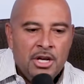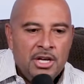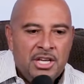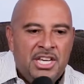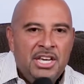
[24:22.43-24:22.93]

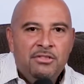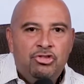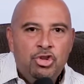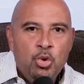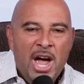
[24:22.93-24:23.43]
gives
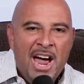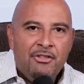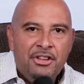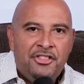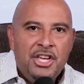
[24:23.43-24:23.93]
you
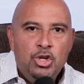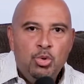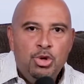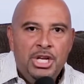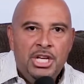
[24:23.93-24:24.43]
everything you
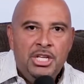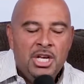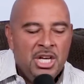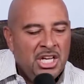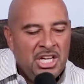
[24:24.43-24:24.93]
need.
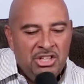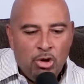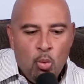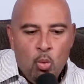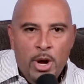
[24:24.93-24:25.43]
He's a
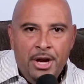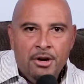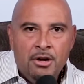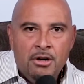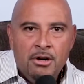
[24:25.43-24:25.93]

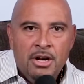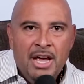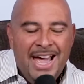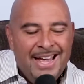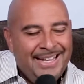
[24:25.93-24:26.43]
winner
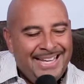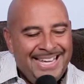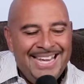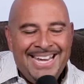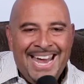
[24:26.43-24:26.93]
and
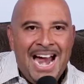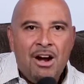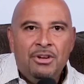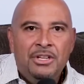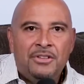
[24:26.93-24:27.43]
he
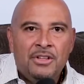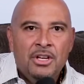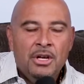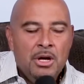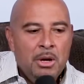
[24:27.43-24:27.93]
carries
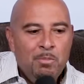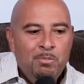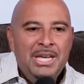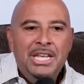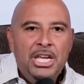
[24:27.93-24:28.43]

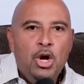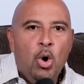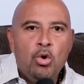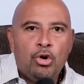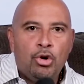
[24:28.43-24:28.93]

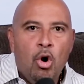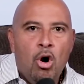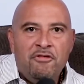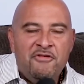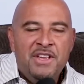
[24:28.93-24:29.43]
mediocre
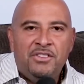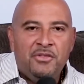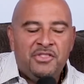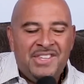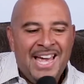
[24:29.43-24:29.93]

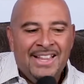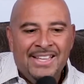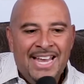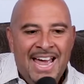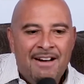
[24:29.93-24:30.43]
offensive talent
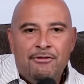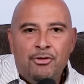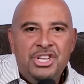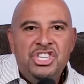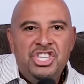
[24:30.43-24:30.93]
every
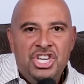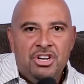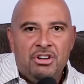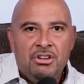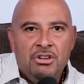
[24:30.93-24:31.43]

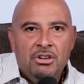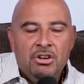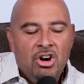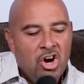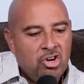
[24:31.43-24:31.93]
year
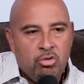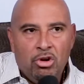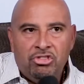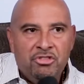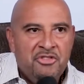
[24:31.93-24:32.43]

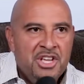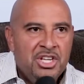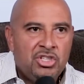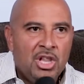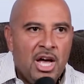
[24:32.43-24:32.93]
across the
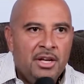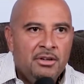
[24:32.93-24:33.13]
finish line.